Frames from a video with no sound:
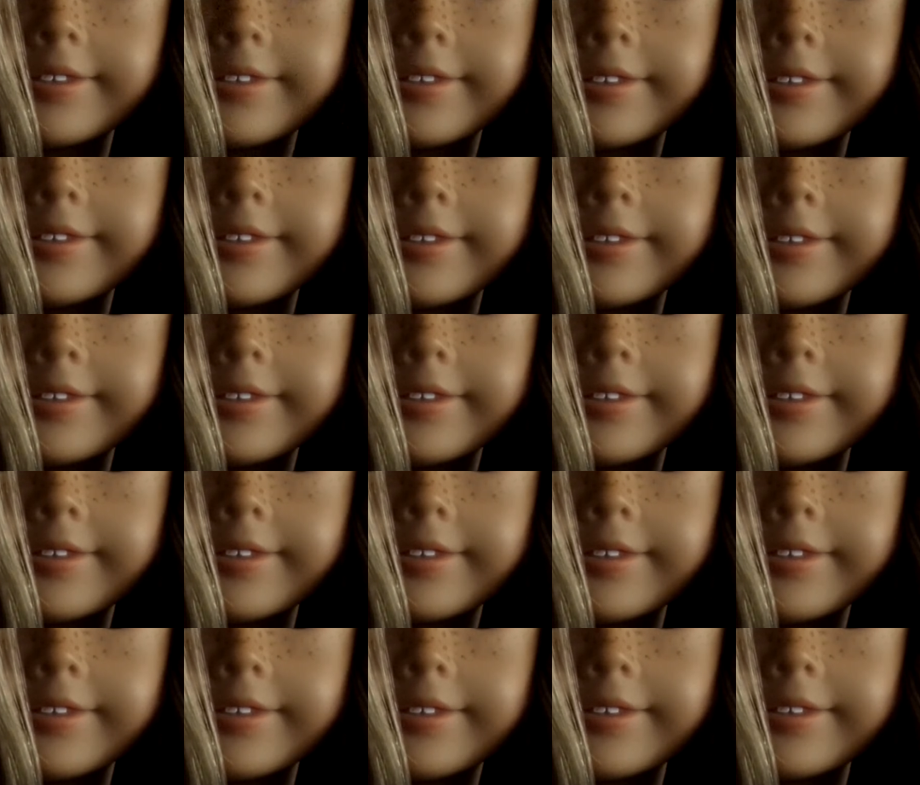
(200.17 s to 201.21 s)

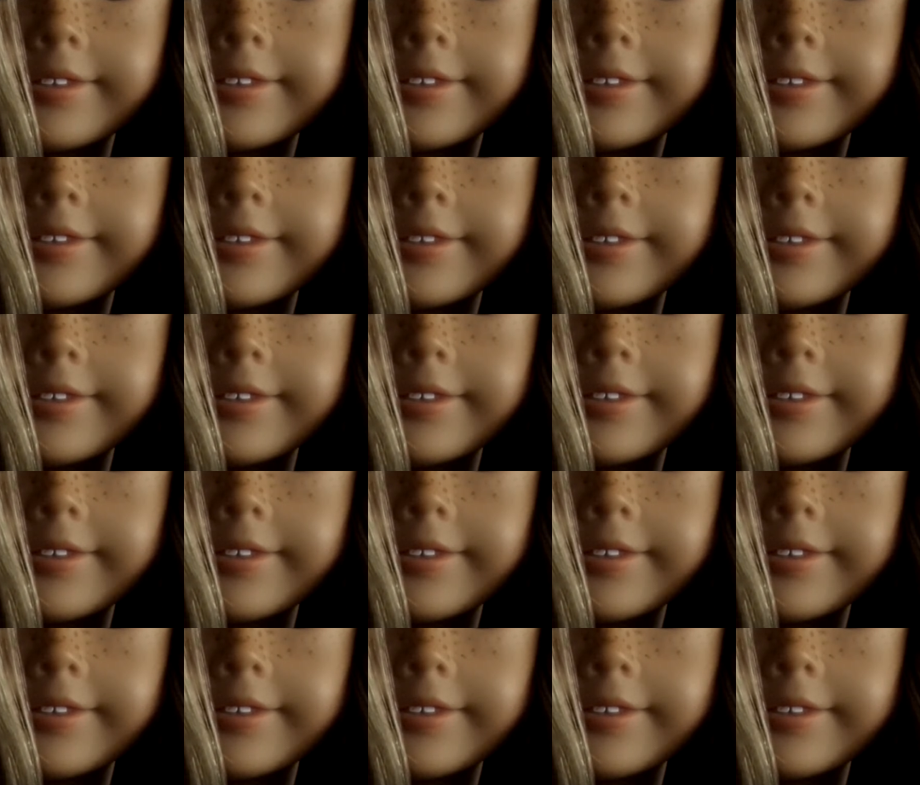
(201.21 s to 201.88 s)
[no speech]